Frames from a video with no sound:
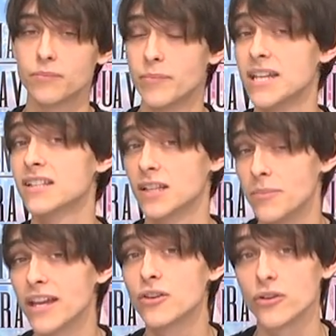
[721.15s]
basically
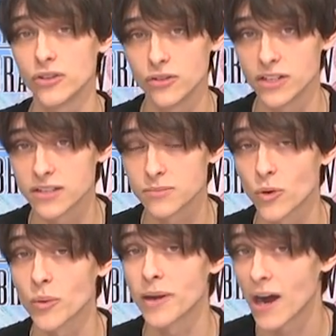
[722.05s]
make your units
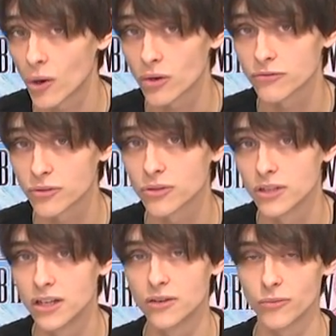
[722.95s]
more powerful,
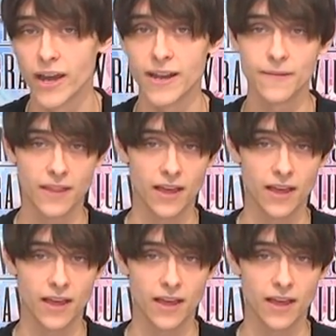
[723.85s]
right?